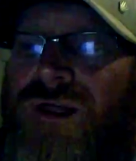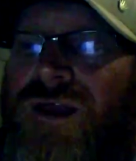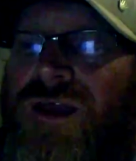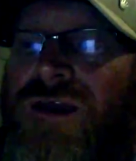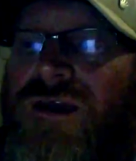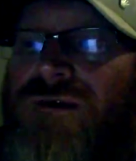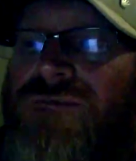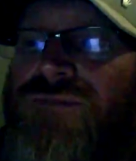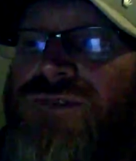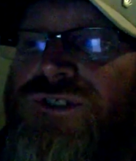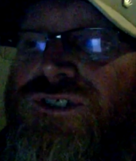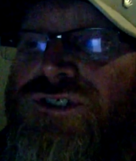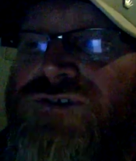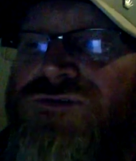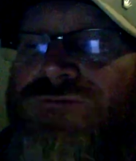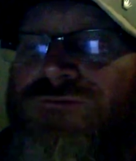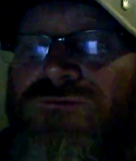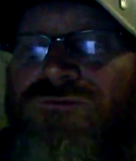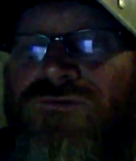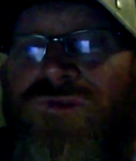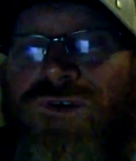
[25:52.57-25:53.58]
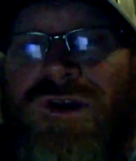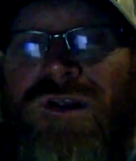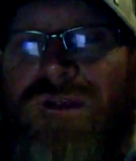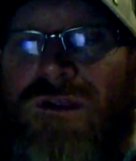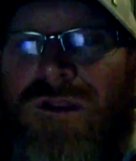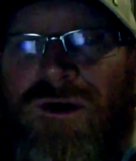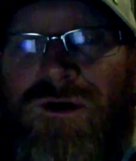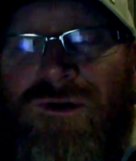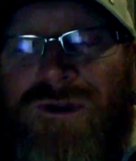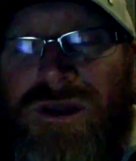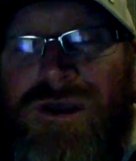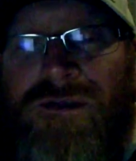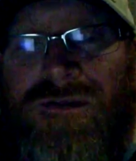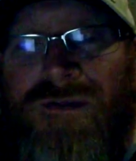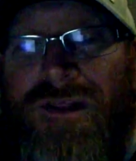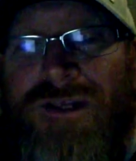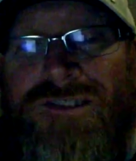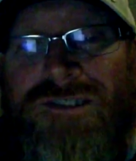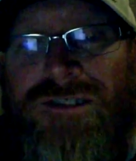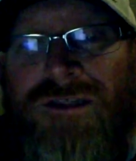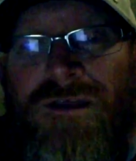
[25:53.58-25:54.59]
I'm just freeloading, and
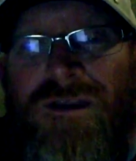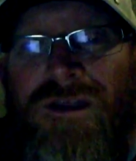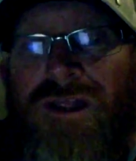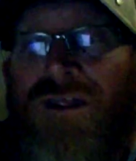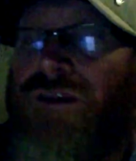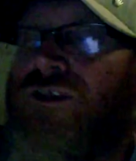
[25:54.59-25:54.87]
that's not it.